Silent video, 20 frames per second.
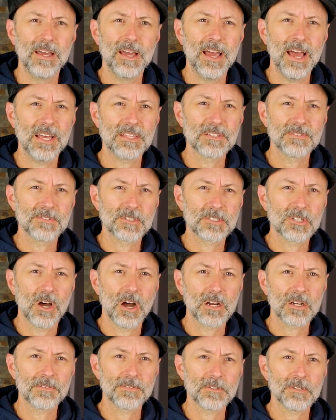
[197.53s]
As a
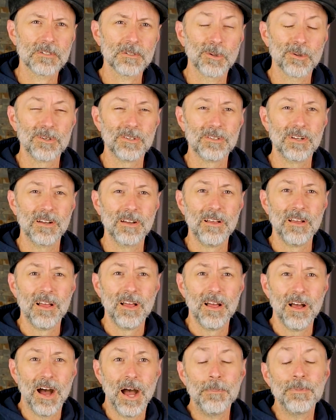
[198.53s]
photographer,
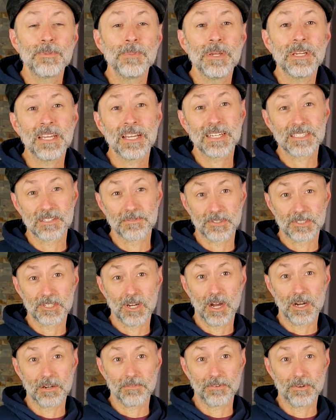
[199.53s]
I'm speaking as a
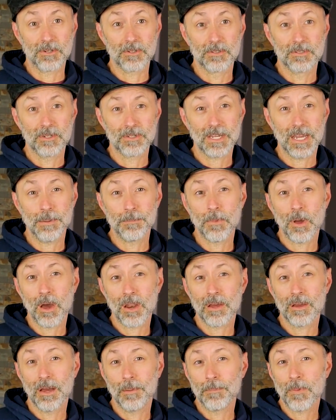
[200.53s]
photographer. Okay, I'm
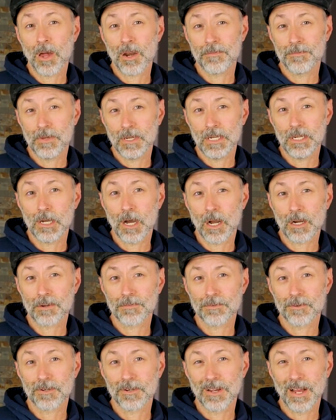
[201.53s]
not a
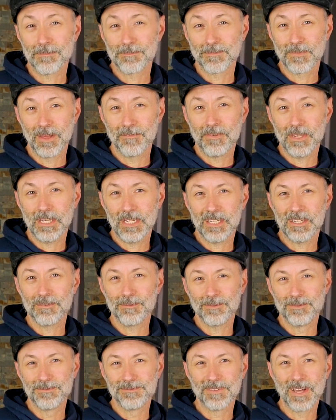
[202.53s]
videographer.
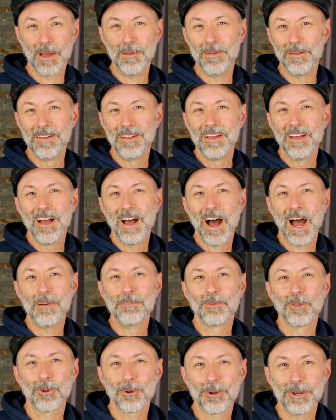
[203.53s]

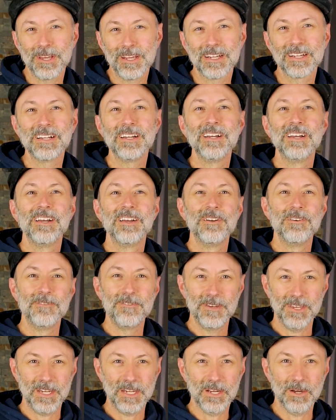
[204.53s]
I'm learning
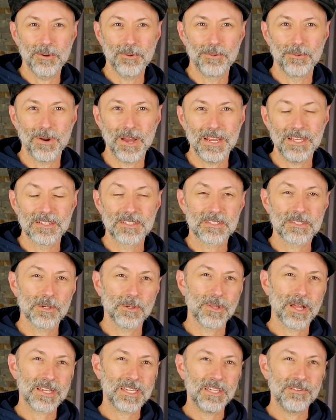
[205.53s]
video, right? So
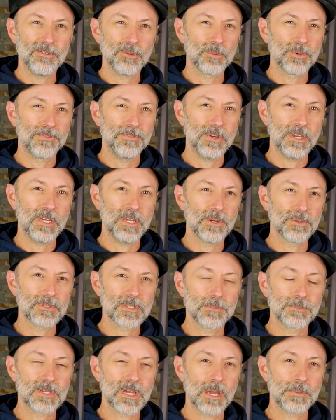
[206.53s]
like, even with videos,
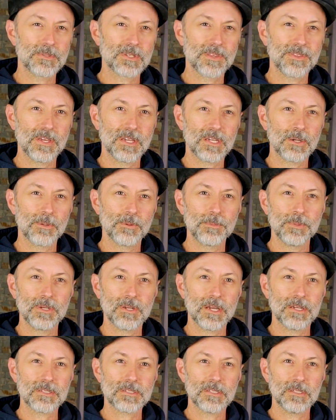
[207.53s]
sometimes I think it would be
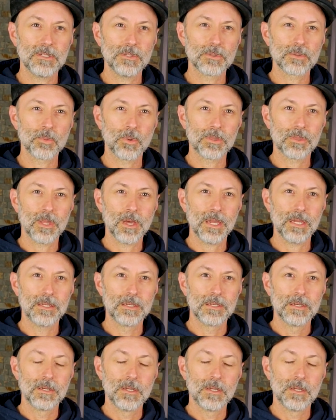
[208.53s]
nice to use one light.